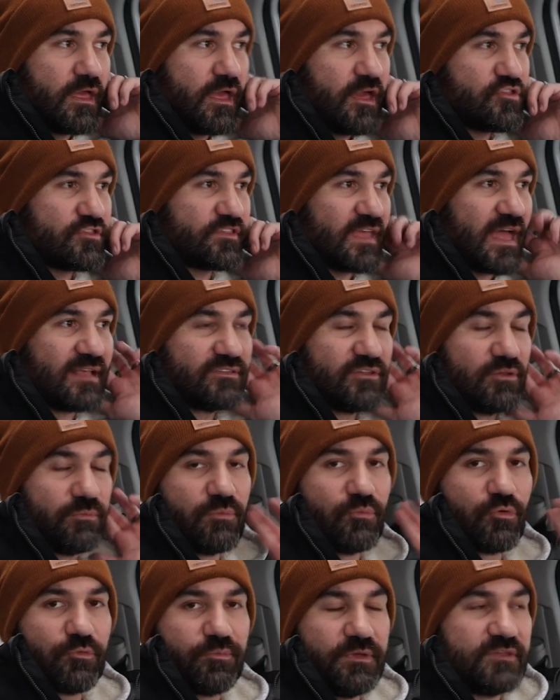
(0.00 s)
It just adds a
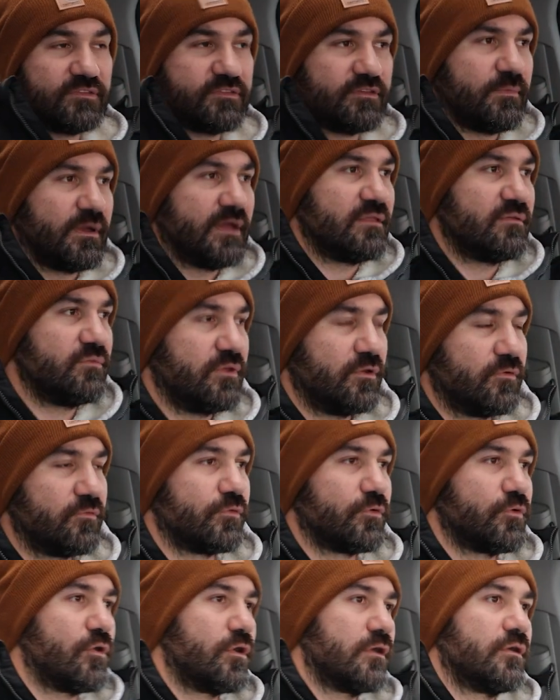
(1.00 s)
little bit more peace of mind, you know,
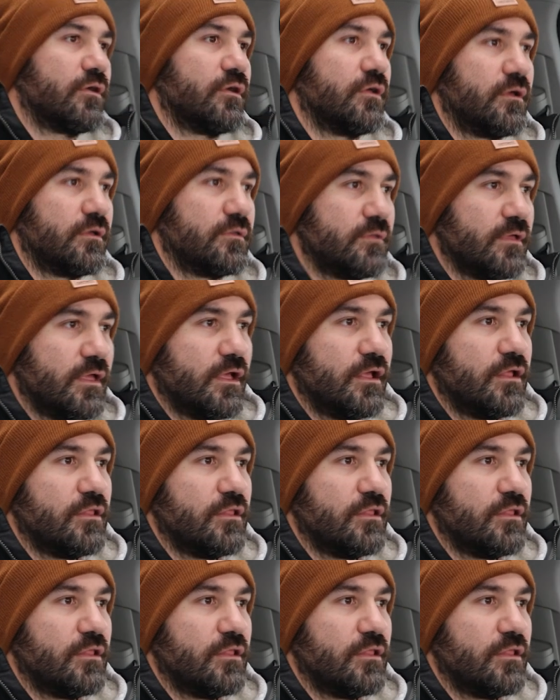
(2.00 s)
if we're going on